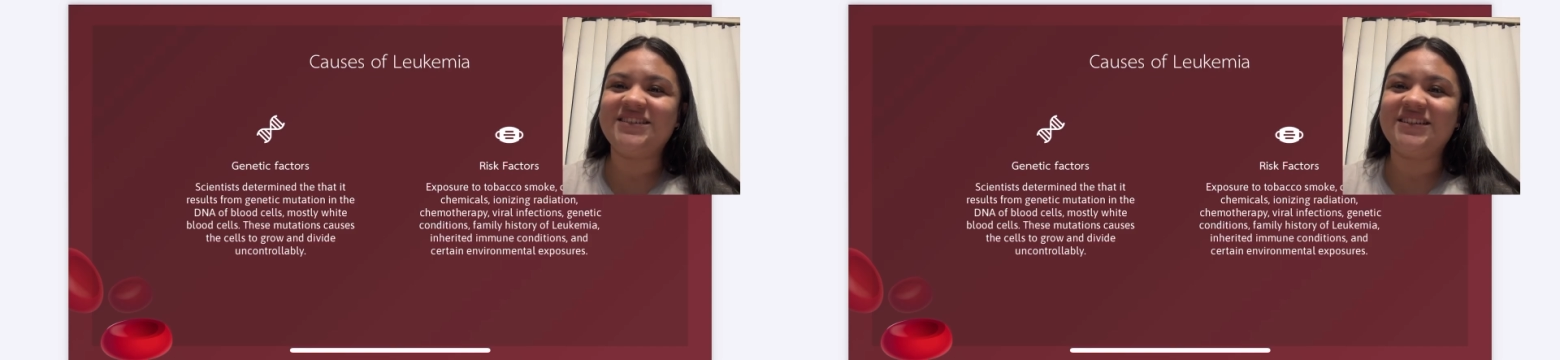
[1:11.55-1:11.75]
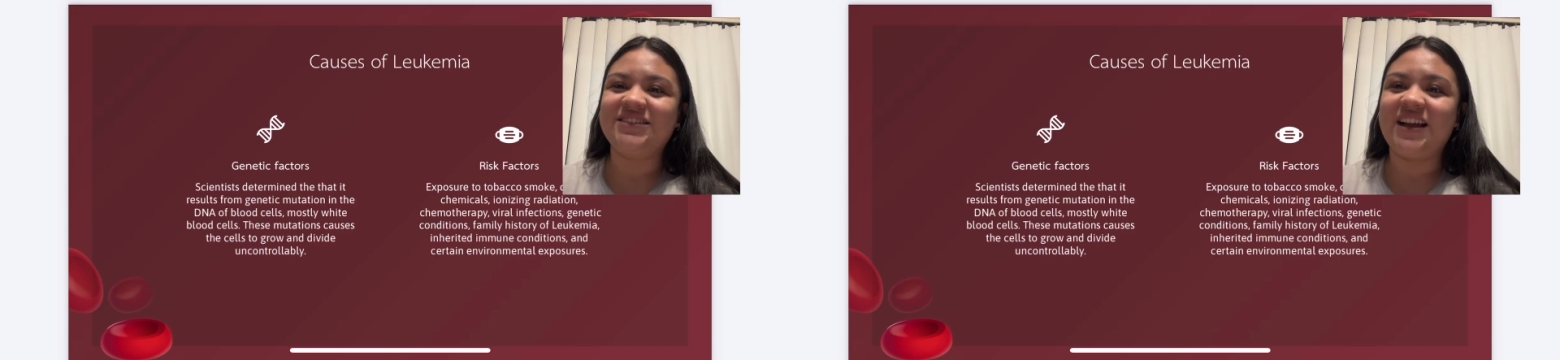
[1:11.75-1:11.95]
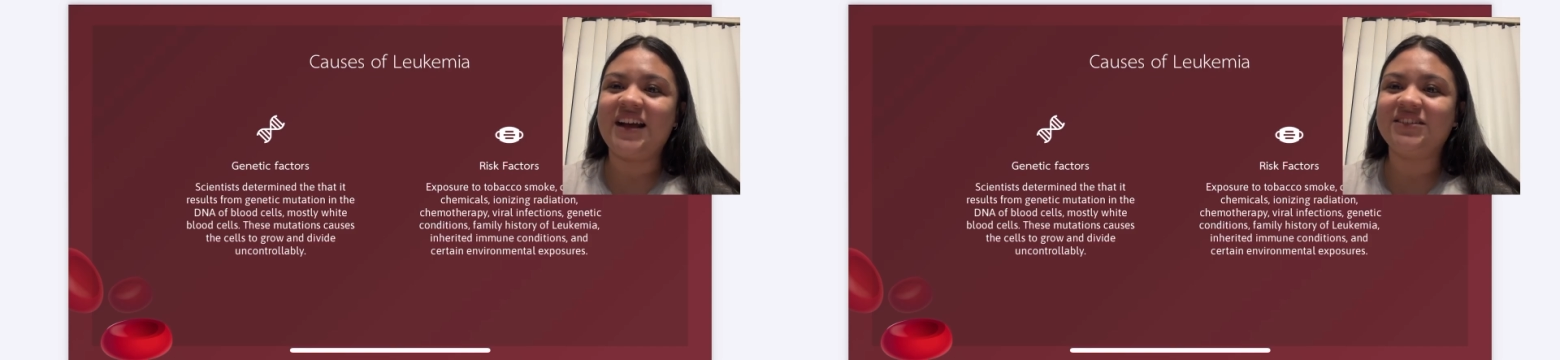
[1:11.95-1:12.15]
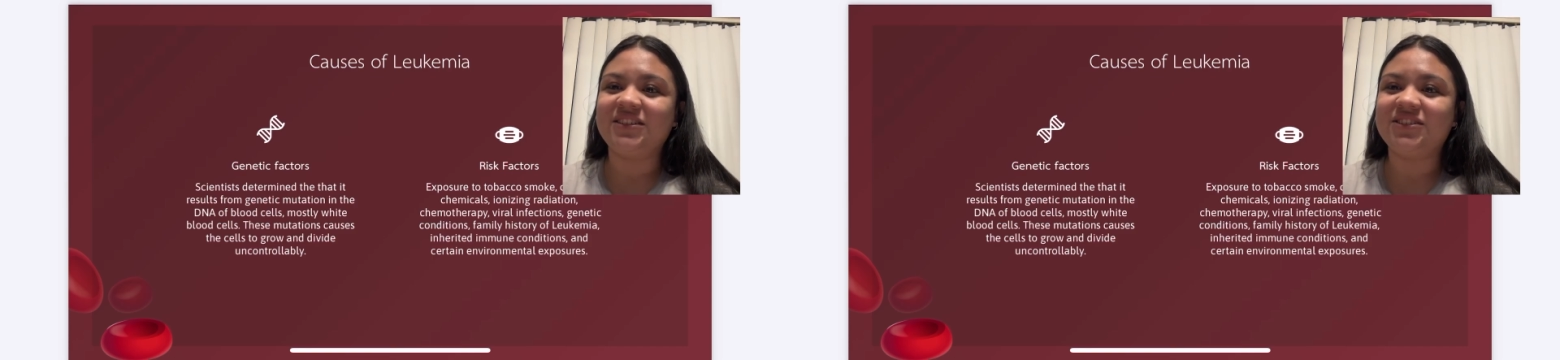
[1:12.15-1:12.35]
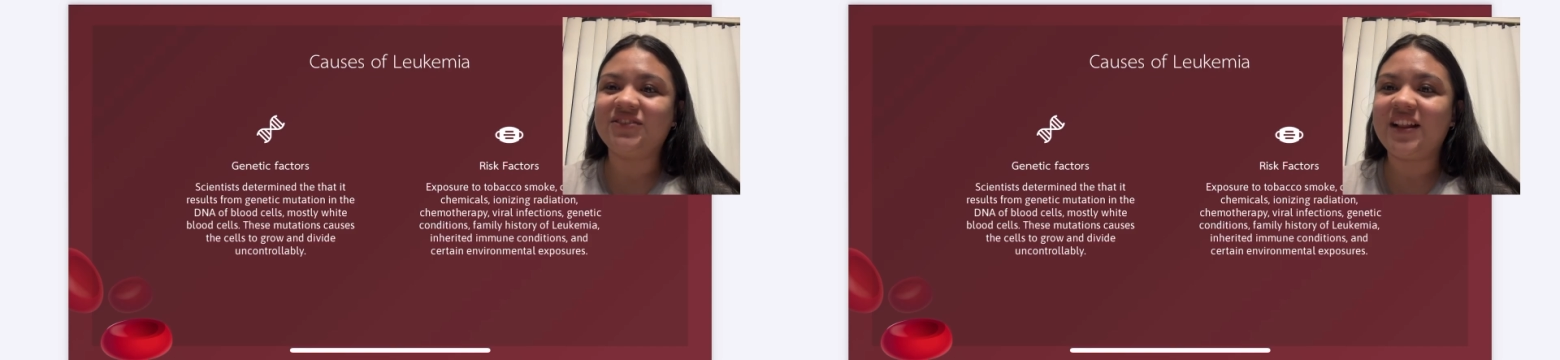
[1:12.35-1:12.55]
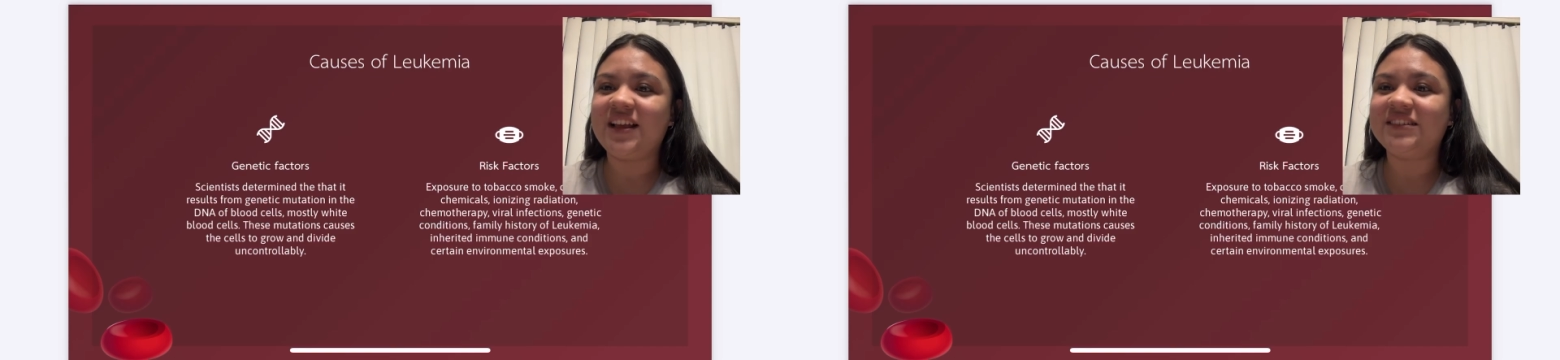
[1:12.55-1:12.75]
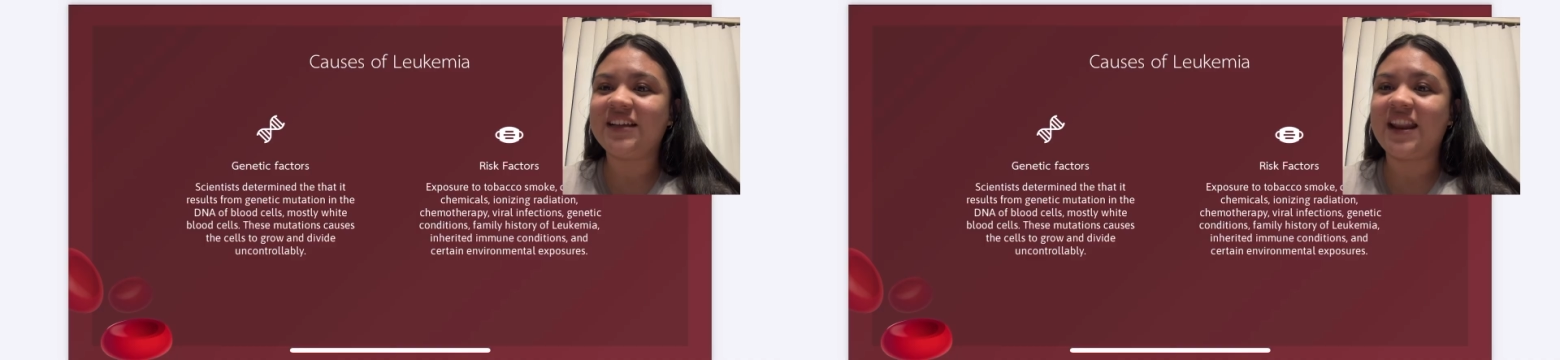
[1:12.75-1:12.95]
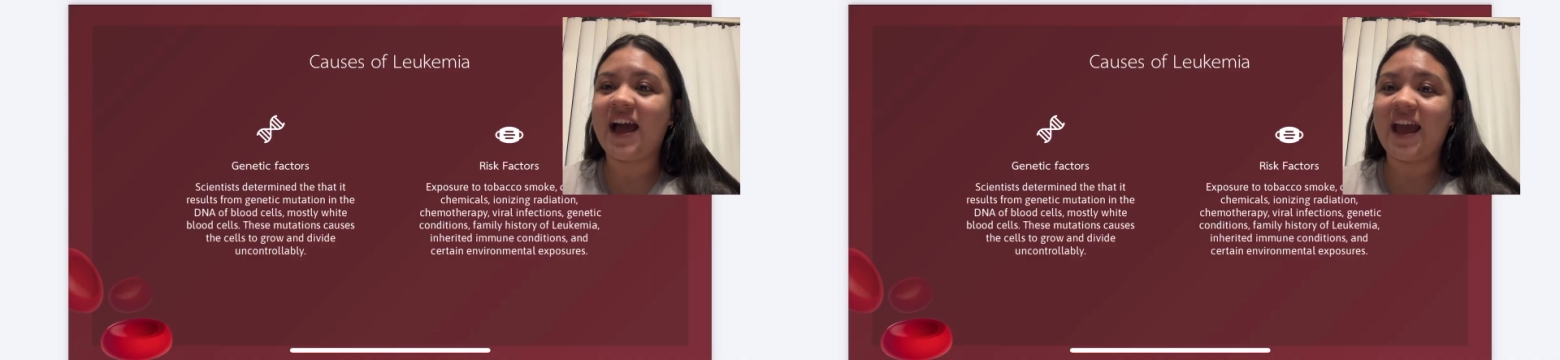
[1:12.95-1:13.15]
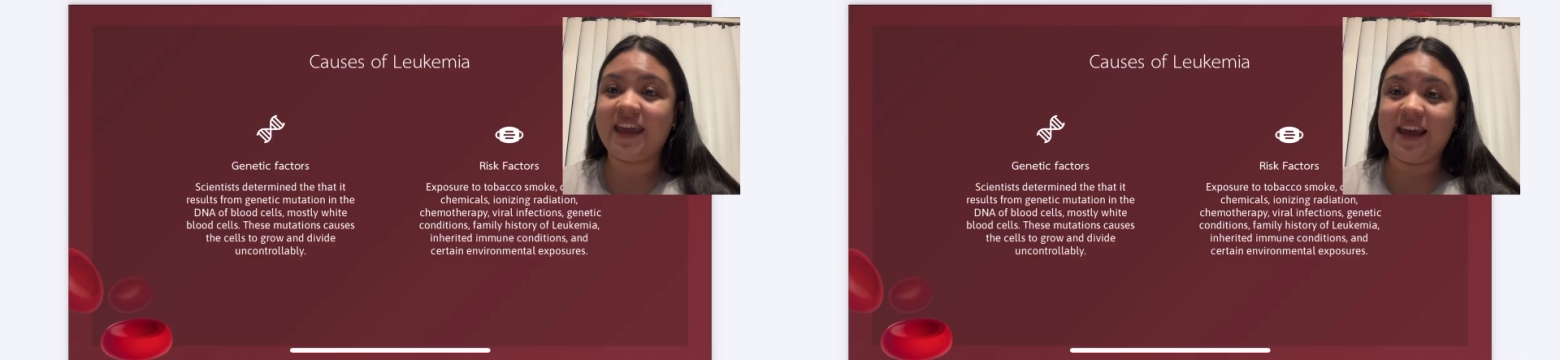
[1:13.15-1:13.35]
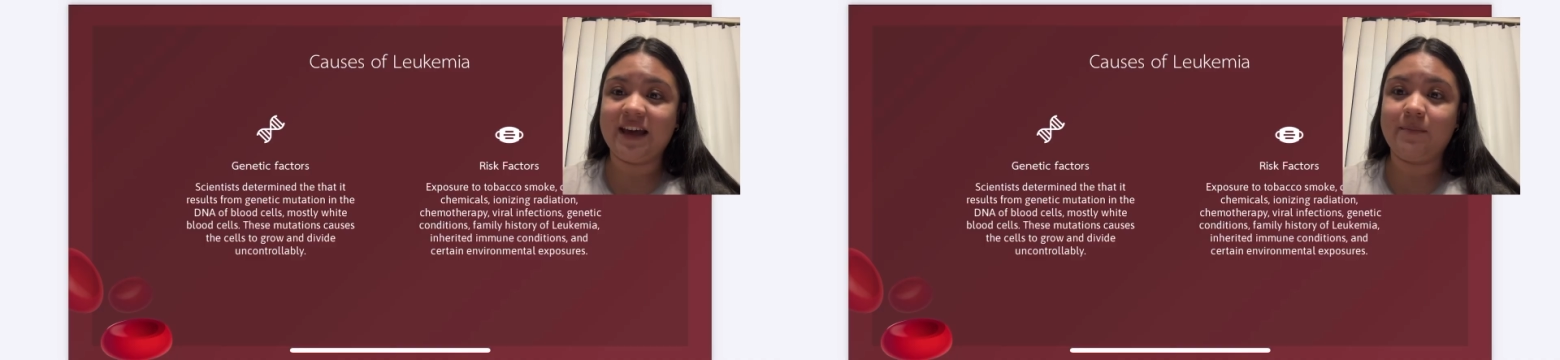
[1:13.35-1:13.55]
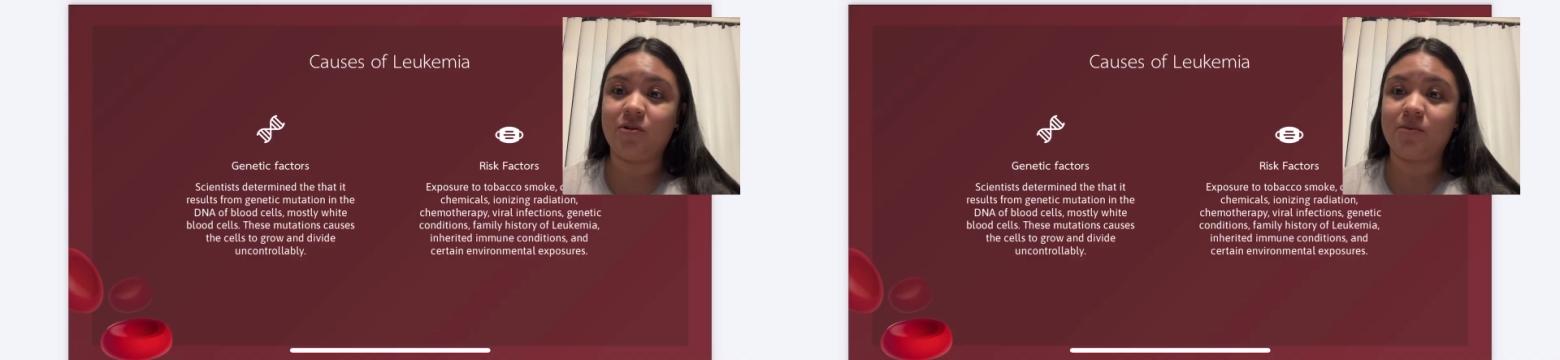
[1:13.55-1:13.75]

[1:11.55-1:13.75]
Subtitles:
such as Australia's and high-income North